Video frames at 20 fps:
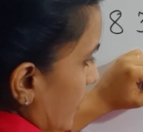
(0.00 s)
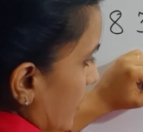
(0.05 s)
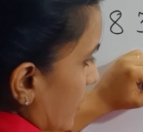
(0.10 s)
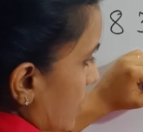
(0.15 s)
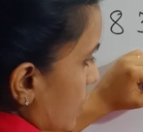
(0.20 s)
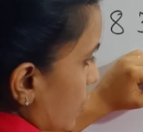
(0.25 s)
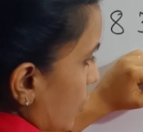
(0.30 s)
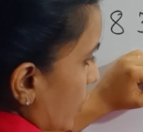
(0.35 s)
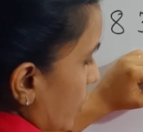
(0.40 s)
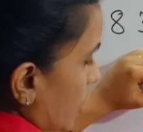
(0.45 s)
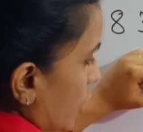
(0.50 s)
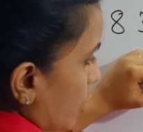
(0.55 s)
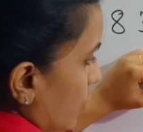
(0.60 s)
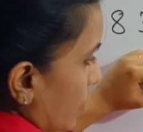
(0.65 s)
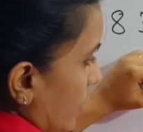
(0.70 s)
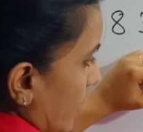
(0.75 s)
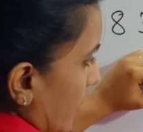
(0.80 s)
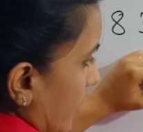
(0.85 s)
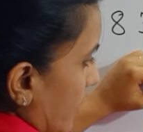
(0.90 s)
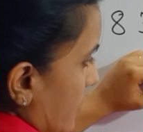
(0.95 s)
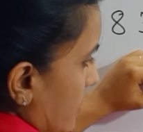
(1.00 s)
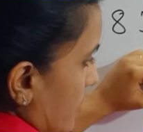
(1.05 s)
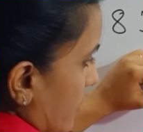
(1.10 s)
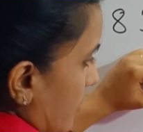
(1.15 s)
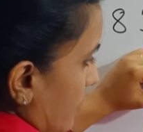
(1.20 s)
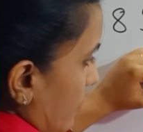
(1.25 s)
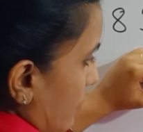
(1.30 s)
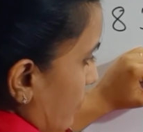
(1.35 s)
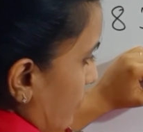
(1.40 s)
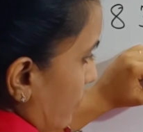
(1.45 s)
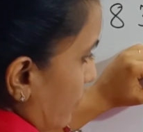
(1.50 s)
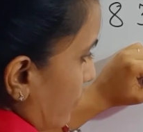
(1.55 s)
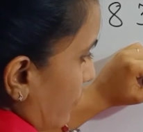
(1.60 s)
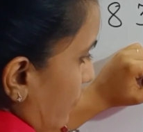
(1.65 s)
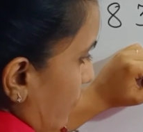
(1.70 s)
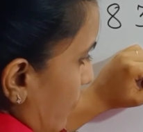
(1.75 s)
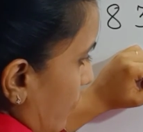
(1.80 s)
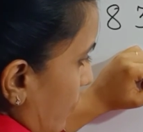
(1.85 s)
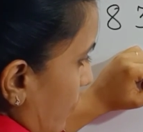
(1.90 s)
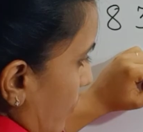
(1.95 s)
So you will get 0,
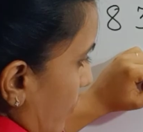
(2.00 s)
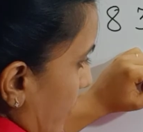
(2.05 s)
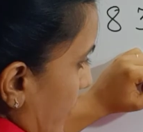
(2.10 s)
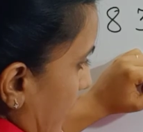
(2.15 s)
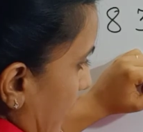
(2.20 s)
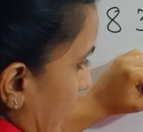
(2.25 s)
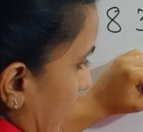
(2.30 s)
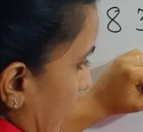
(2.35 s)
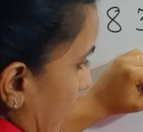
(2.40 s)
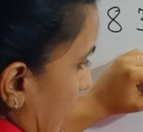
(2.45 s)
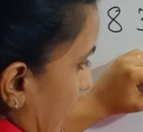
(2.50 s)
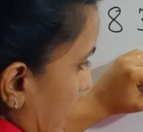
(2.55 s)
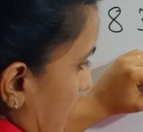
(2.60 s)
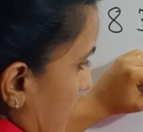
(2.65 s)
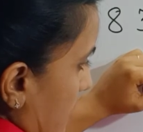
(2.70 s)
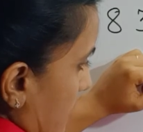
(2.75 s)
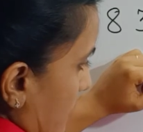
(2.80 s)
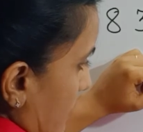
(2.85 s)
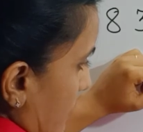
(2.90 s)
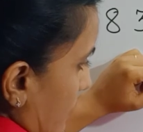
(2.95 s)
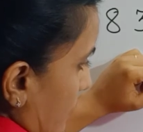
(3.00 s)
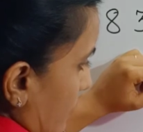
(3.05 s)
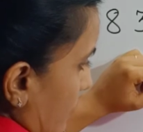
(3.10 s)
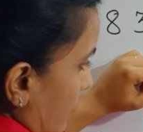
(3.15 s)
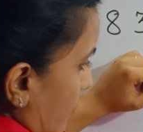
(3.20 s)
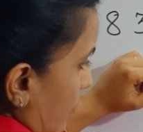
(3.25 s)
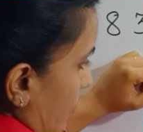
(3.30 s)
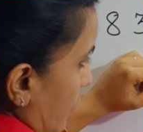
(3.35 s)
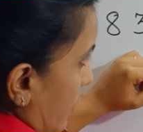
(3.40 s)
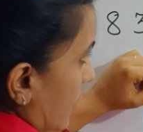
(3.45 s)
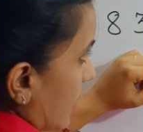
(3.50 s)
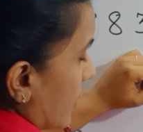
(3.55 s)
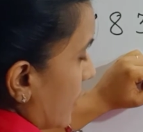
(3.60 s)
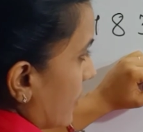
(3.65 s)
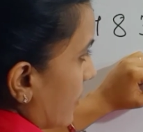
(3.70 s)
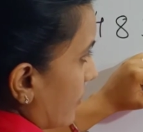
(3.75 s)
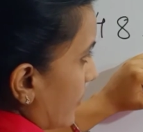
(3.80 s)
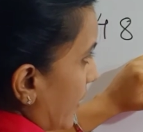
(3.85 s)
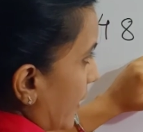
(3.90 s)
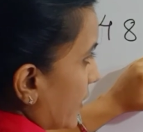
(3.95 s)
4, 8, 4,
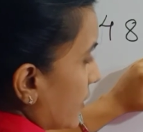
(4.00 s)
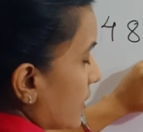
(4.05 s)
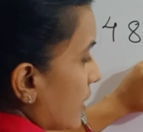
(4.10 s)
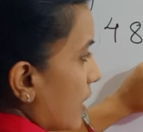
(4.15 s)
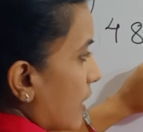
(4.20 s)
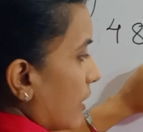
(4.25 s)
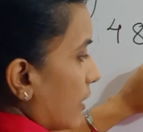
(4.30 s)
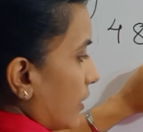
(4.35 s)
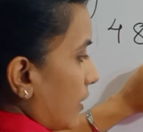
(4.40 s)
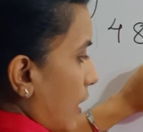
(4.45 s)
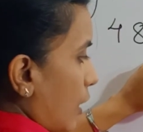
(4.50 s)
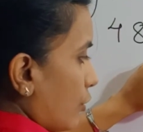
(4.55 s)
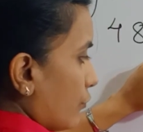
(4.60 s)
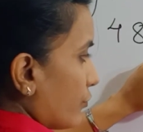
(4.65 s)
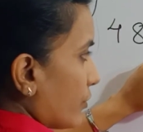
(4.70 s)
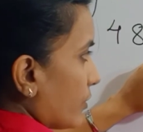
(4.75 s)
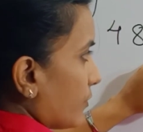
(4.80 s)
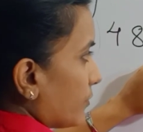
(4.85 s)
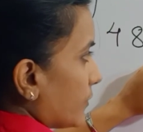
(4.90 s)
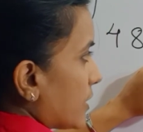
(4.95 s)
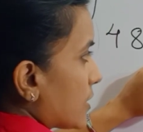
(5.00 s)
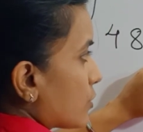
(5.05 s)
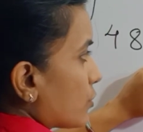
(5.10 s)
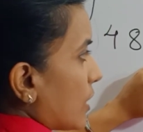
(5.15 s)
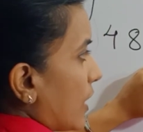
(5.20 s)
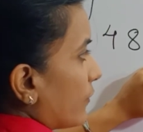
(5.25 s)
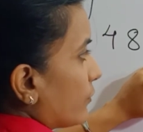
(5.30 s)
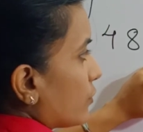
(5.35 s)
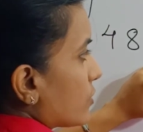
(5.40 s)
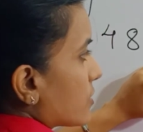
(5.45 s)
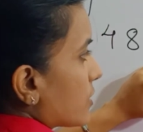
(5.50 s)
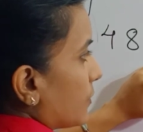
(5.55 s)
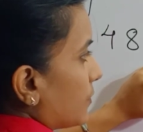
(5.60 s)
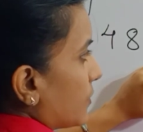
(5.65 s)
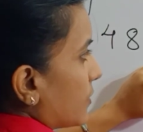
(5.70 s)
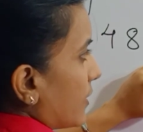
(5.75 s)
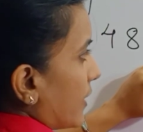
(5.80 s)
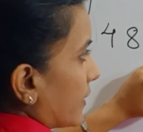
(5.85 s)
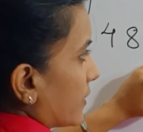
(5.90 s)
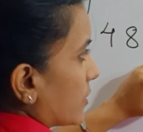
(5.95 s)
right? Now from this you have to
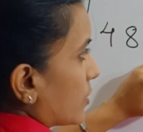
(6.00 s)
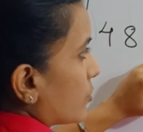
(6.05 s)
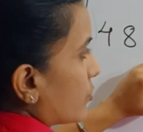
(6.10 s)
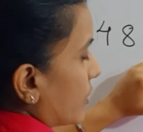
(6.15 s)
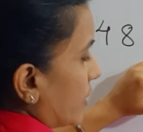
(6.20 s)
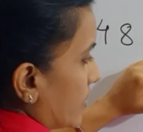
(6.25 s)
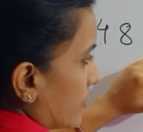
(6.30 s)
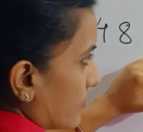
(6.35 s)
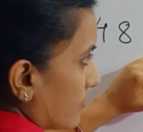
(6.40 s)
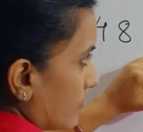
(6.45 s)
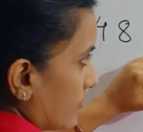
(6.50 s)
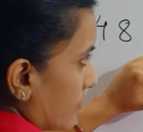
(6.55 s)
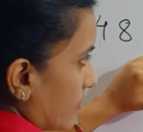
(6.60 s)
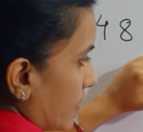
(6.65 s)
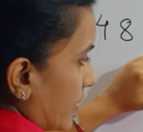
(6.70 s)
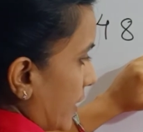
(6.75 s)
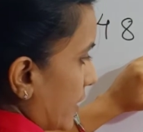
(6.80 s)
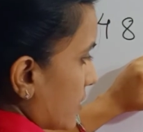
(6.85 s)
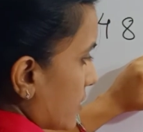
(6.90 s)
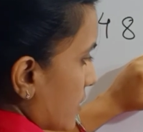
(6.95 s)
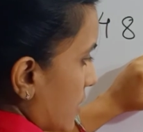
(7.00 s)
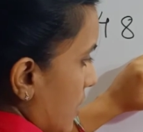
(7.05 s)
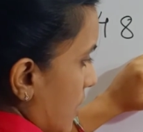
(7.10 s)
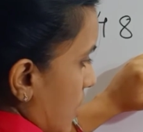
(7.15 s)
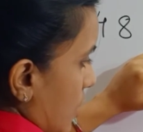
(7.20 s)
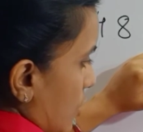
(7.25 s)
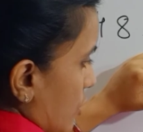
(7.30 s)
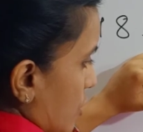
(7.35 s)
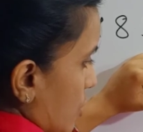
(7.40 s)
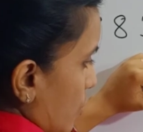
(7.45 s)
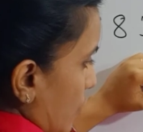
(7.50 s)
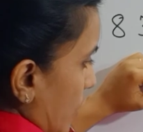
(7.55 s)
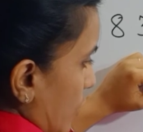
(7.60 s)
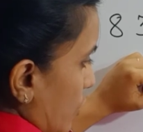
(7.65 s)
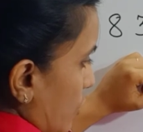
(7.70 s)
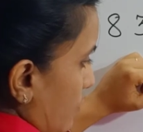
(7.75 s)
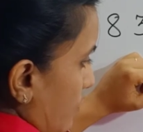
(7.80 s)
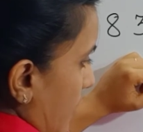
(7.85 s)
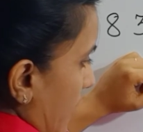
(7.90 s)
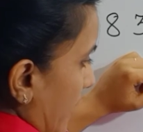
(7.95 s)
subtract 3, right? So when you
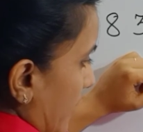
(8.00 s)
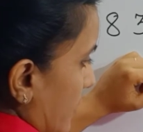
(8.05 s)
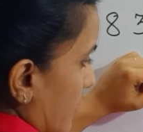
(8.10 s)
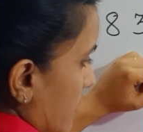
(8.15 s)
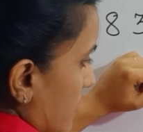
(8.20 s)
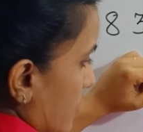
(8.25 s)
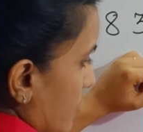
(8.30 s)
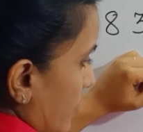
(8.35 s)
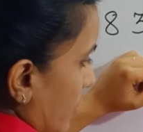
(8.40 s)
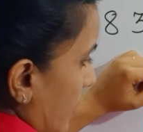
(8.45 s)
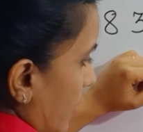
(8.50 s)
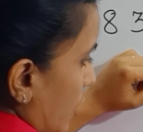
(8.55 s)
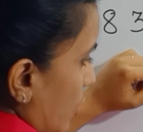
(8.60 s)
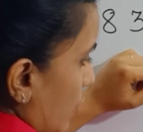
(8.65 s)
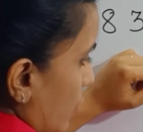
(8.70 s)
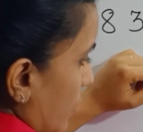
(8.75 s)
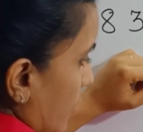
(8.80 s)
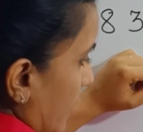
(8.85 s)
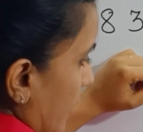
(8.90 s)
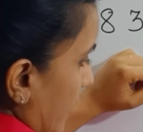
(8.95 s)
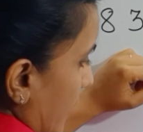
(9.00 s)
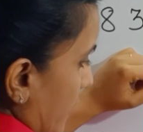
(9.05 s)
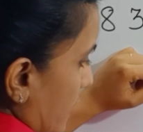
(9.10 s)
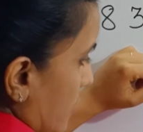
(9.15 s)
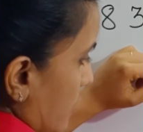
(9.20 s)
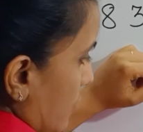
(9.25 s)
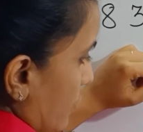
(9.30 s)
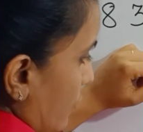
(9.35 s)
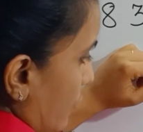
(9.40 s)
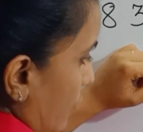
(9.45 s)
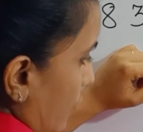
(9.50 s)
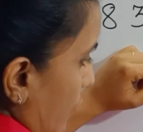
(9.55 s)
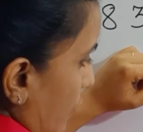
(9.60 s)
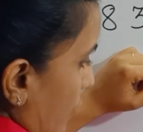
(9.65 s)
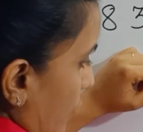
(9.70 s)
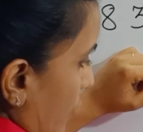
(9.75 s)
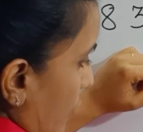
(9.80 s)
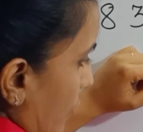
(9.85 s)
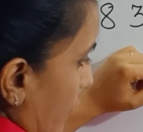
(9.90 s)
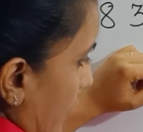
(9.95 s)
minus 3 you will get
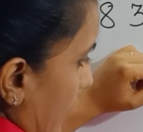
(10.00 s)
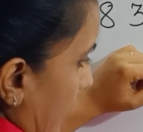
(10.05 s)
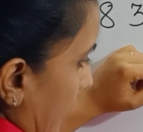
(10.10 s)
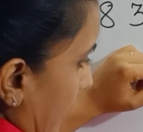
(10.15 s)
4,